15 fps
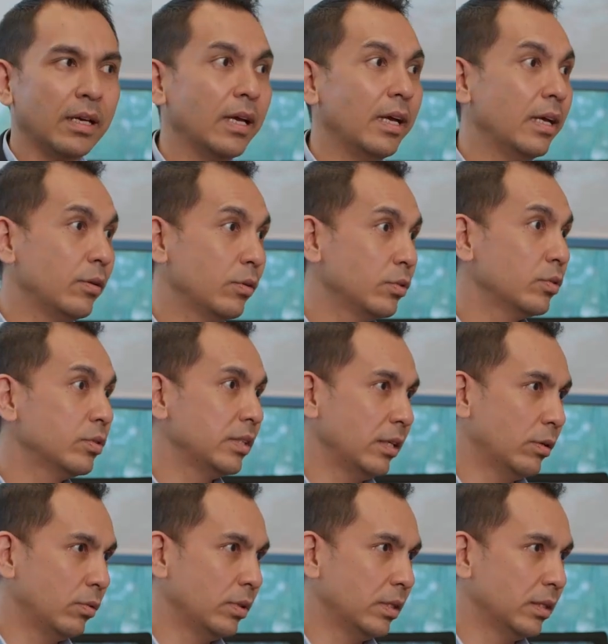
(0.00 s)
and also
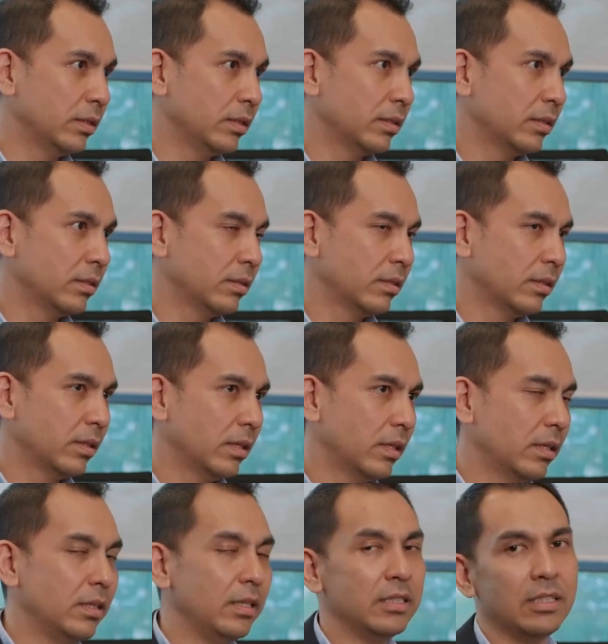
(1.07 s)
stakeholders.
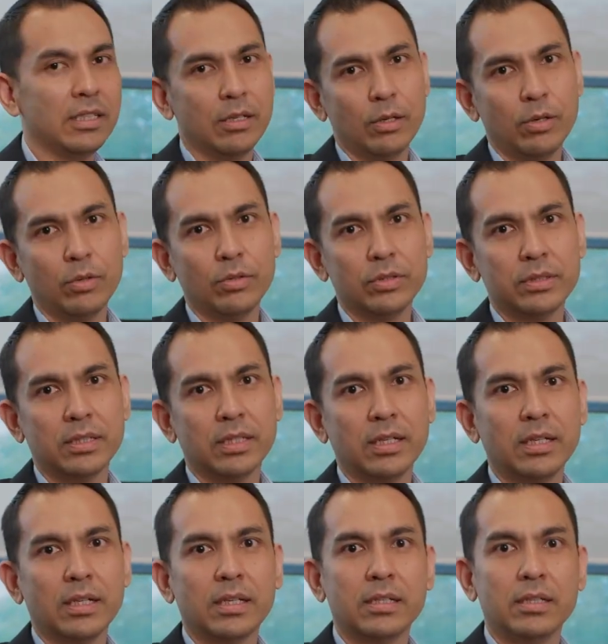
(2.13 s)
This includes
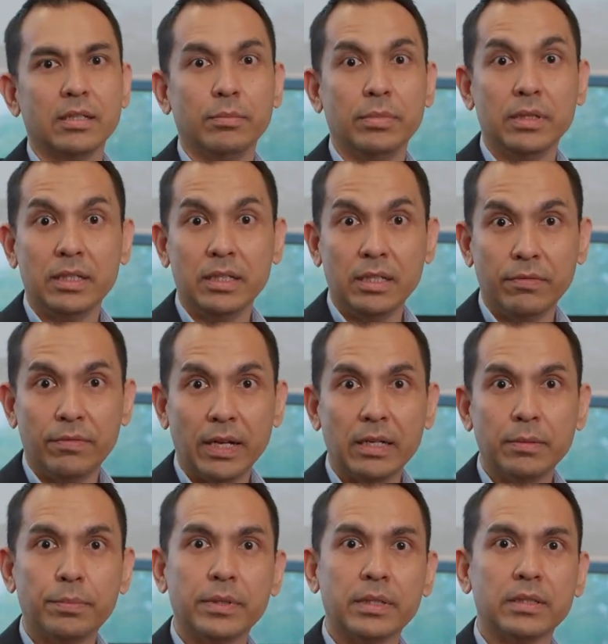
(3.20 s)
the building
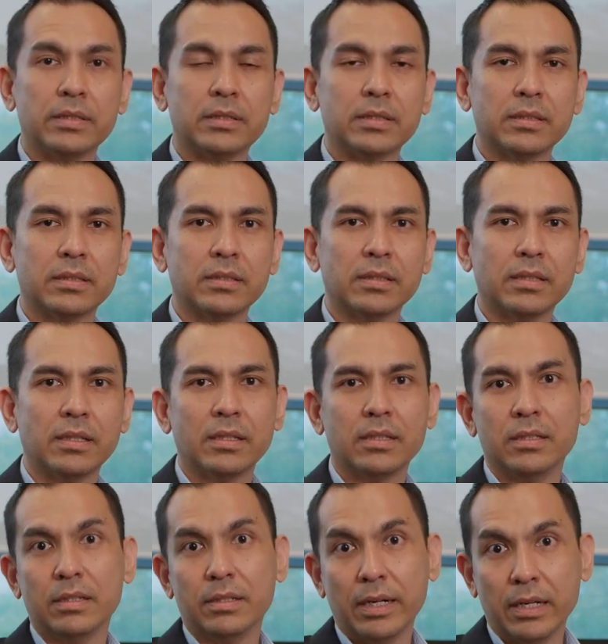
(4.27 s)
developers,
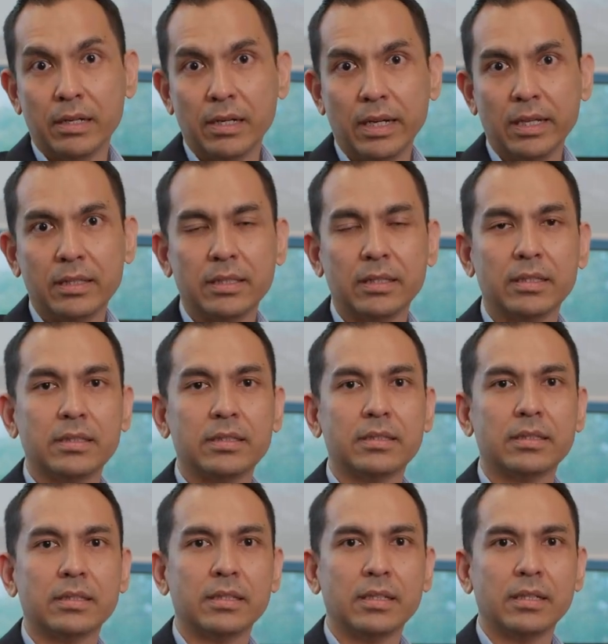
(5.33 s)
the
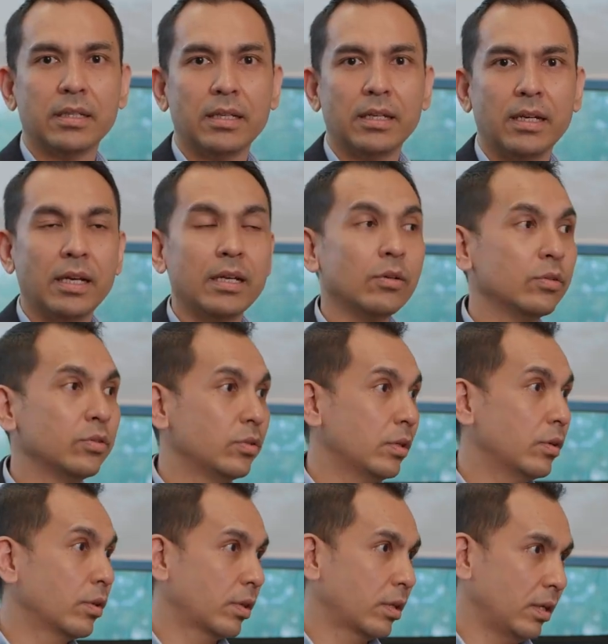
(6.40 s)
regulators, and also
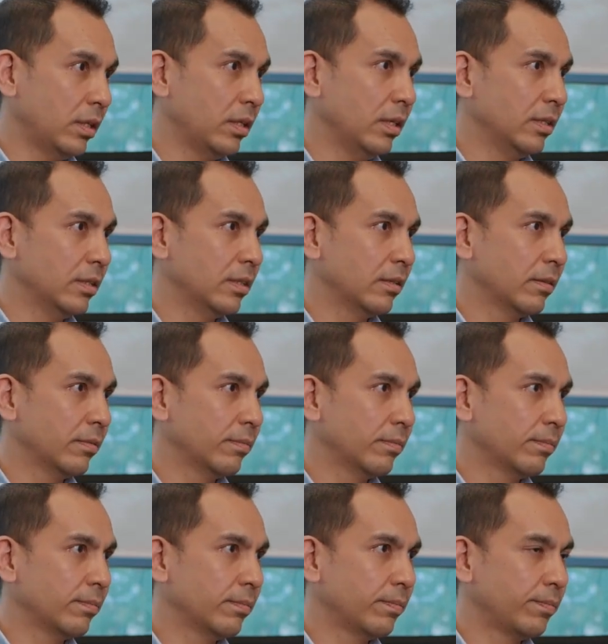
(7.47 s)
the authorities.
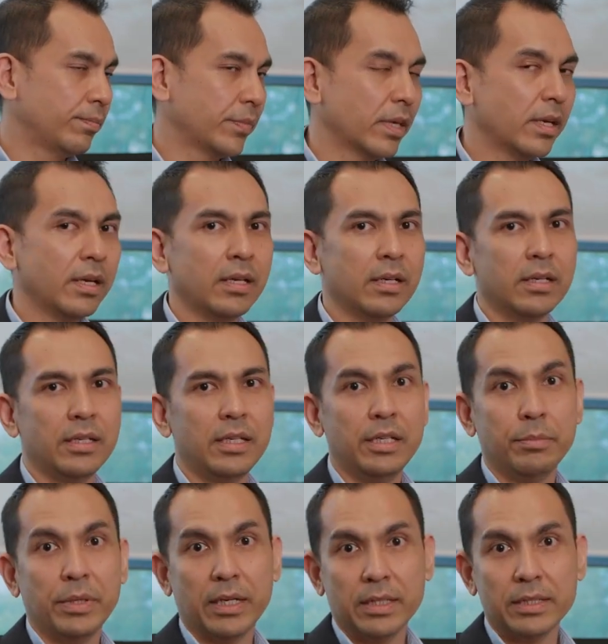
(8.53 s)

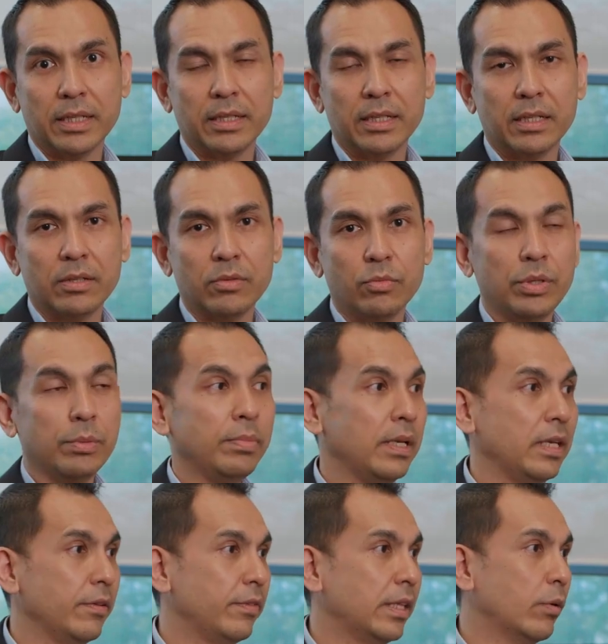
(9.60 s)
In Megajana, we
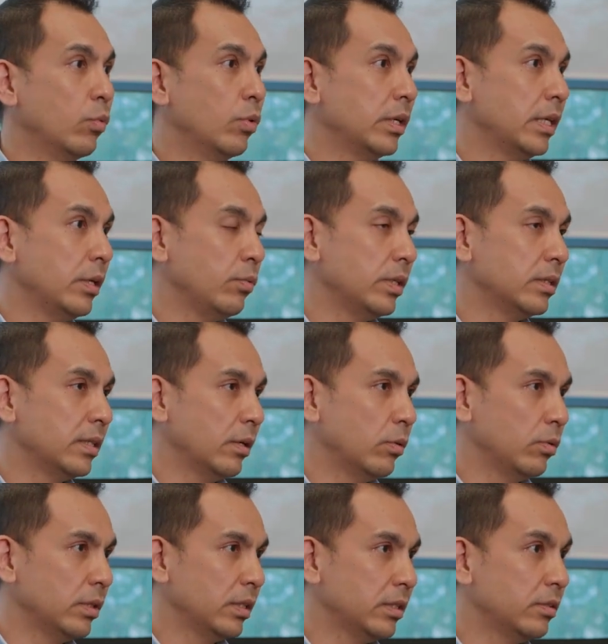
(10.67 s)
believe that working with
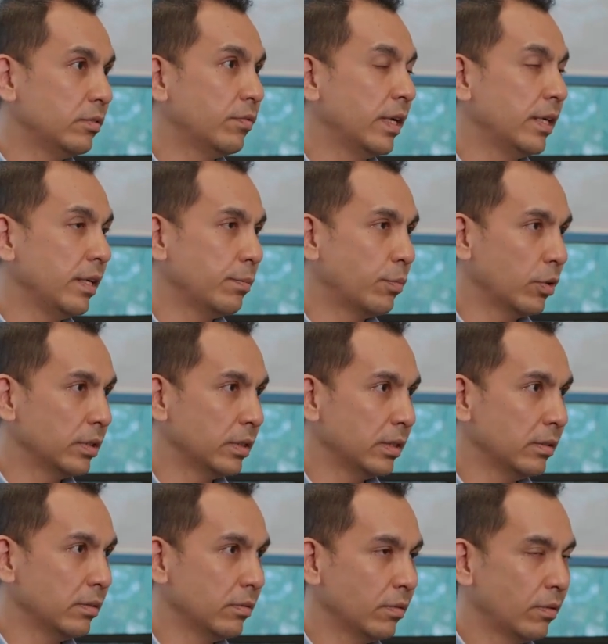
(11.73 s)
stakeholders is very
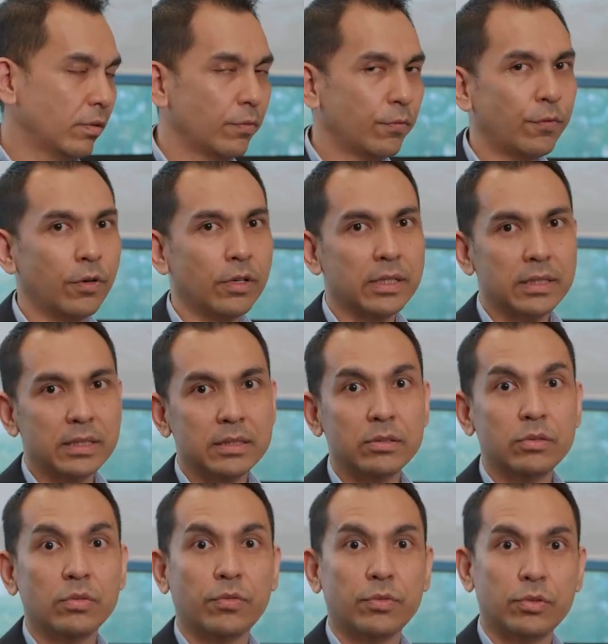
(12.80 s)
important for us
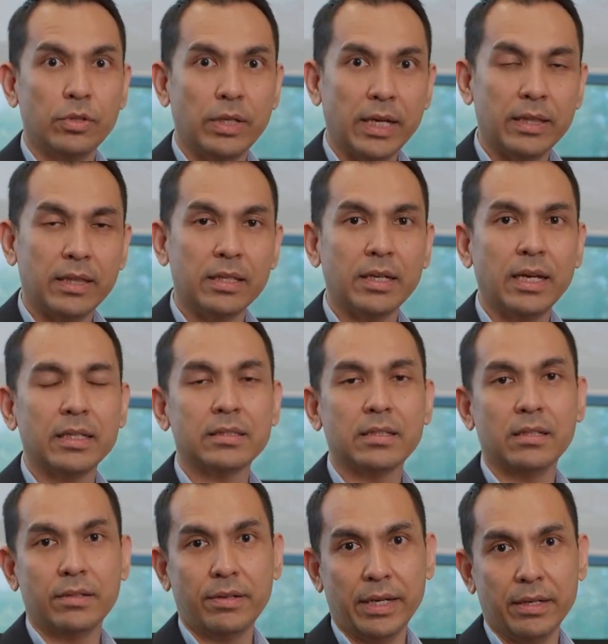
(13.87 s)
to together
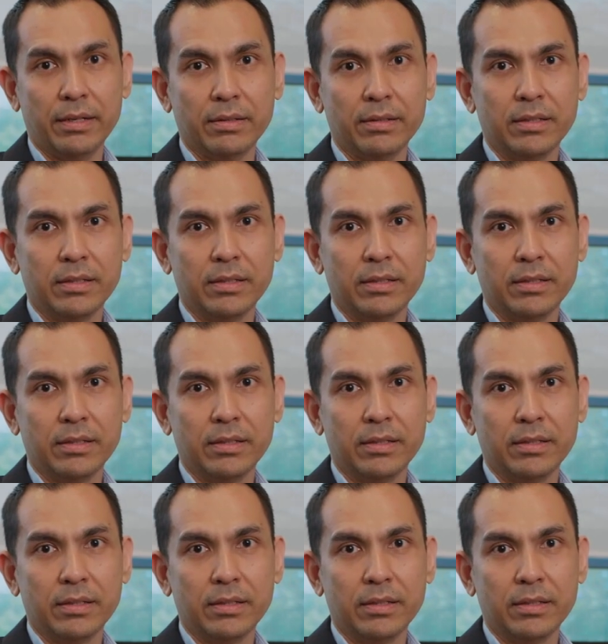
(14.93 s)
accelerate